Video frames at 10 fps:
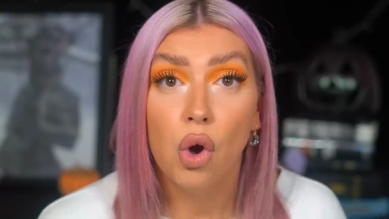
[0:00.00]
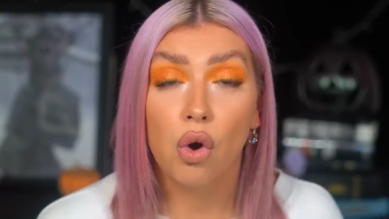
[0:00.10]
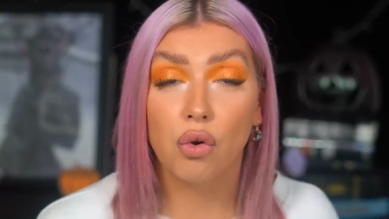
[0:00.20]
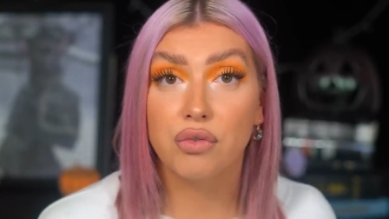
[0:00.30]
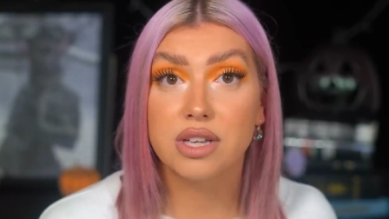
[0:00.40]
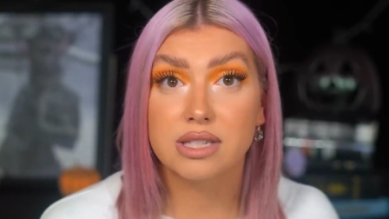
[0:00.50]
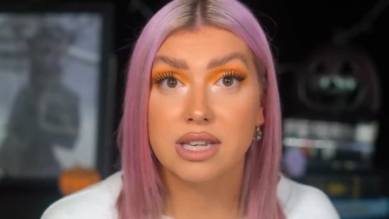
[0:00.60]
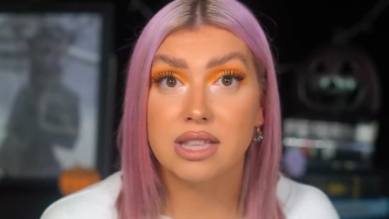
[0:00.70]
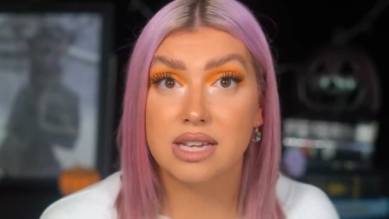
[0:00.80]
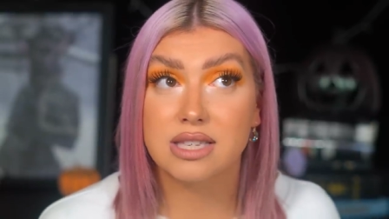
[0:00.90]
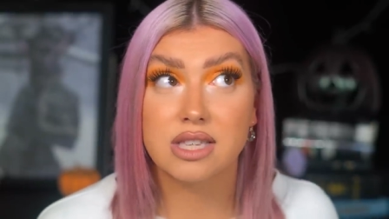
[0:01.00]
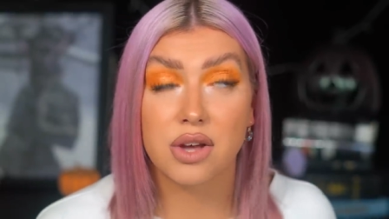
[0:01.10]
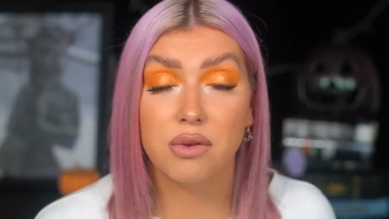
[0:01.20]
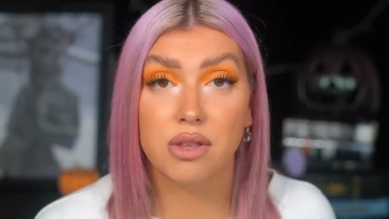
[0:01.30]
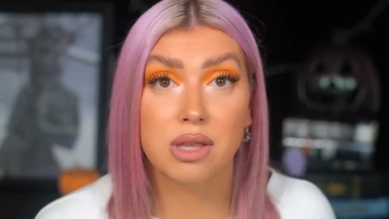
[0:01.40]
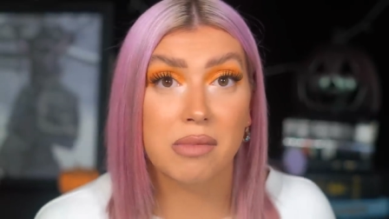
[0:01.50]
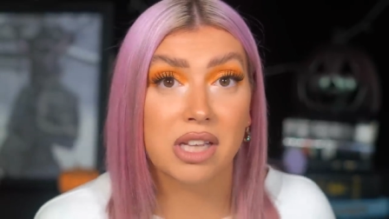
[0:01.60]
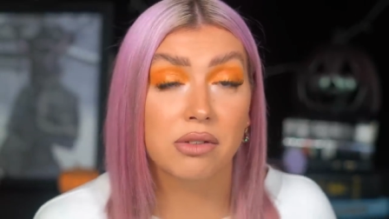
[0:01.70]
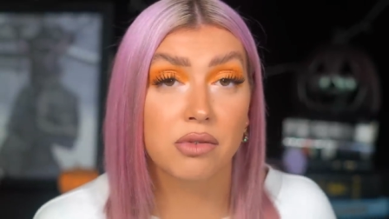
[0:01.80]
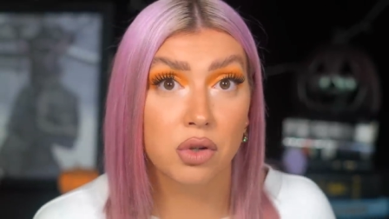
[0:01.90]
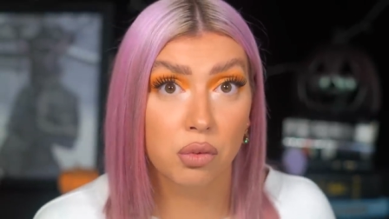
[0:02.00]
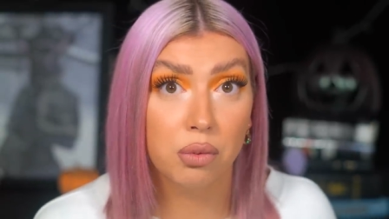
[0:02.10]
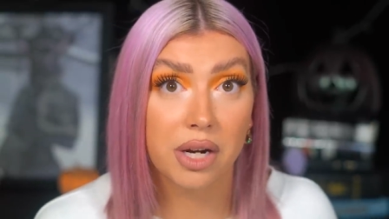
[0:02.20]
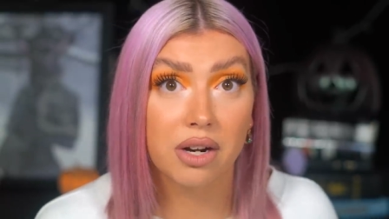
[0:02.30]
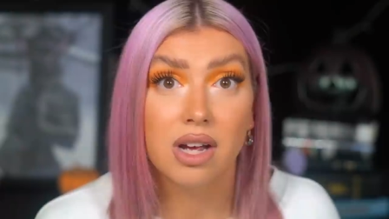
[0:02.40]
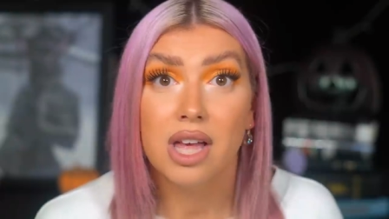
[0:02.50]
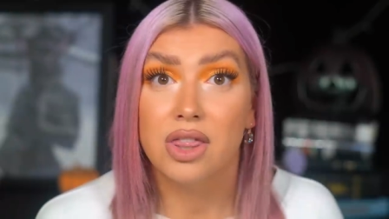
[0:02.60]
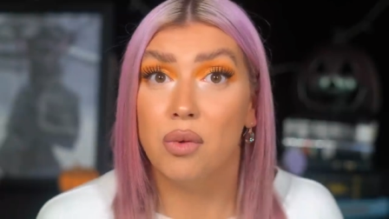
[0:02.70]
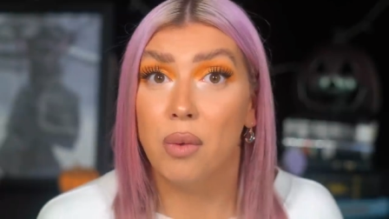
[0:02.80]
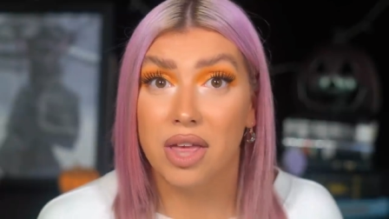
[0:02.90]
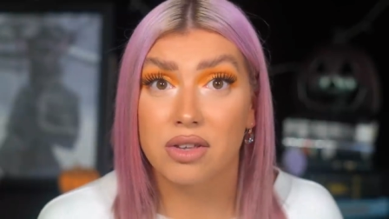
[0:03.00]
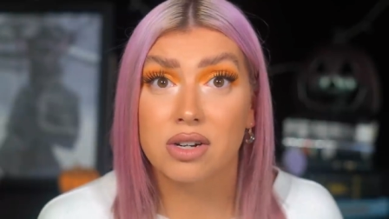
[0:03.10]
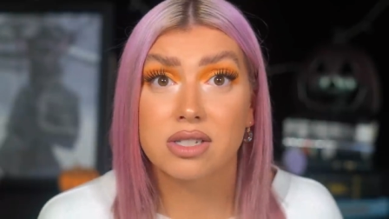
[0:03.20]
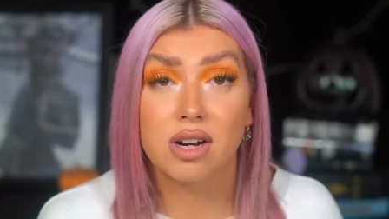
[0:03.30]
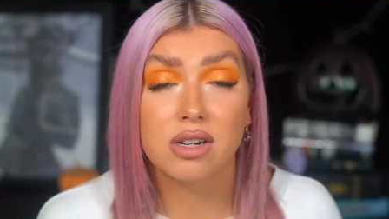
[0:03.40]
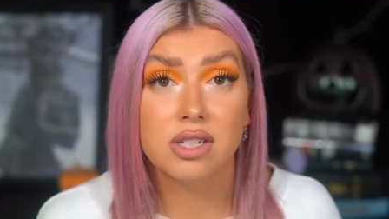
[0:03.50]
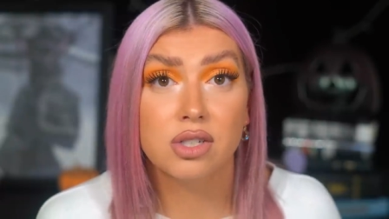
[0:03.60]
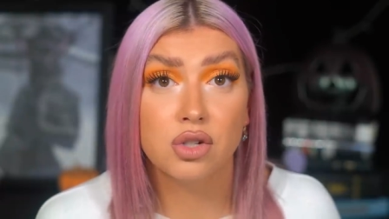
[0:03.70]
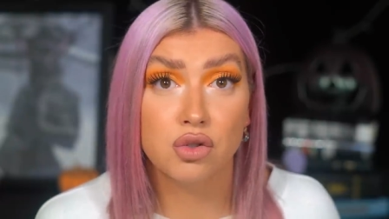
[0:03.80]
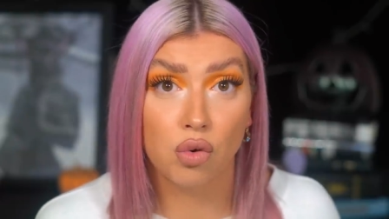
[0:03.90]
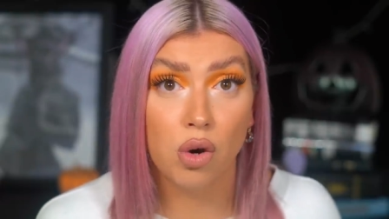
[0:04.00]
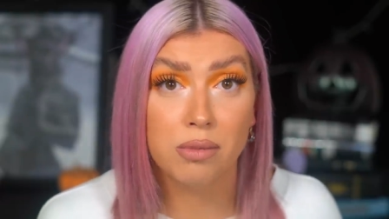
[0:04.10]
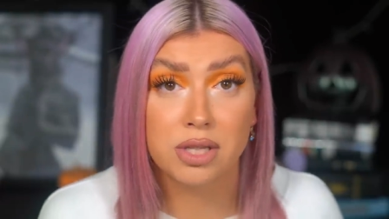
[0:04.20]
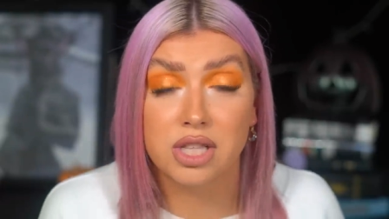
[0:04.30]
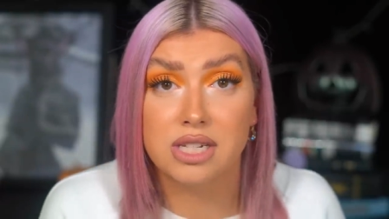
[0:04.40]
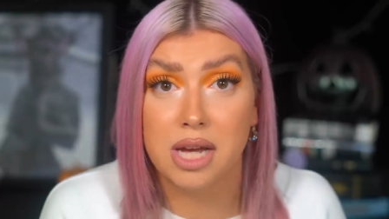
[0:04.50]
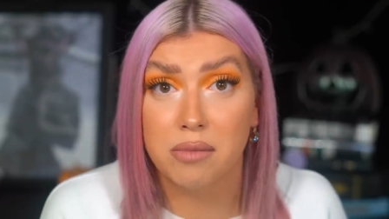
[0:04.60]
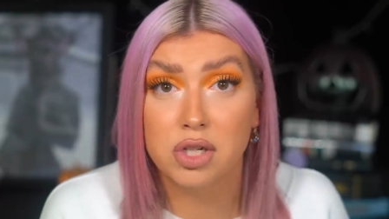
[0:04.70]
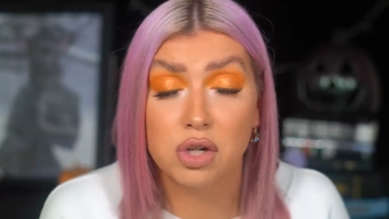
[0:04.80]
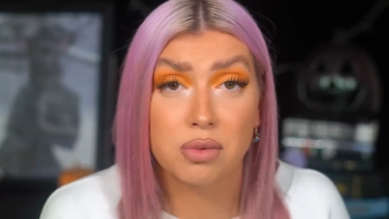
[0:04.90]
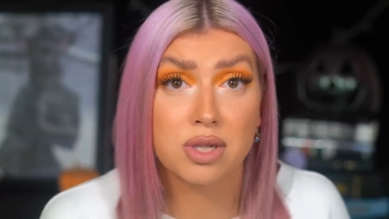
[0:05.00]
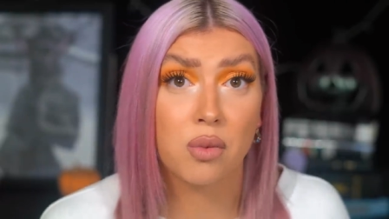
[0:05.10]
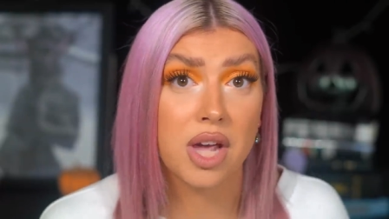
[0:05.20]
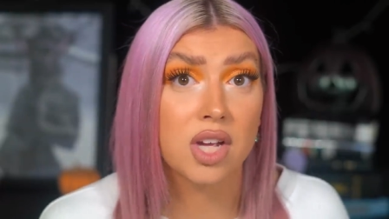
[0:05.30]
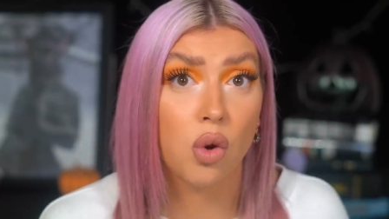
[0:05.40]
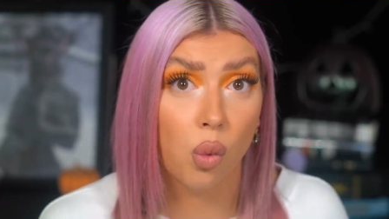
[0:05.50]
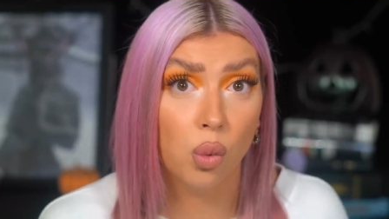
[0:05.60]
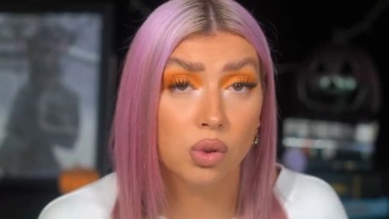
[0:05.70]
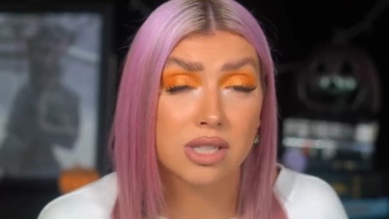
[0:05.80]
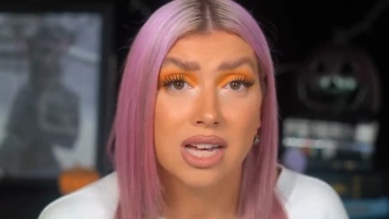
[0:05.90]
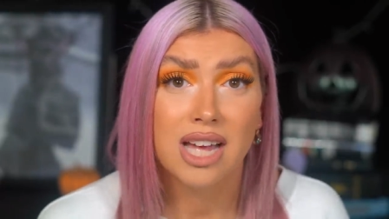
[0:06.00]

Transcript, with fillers: Obviously, this is out in the middle of nowhere. The weather started to drop, so the temperature was quite cold.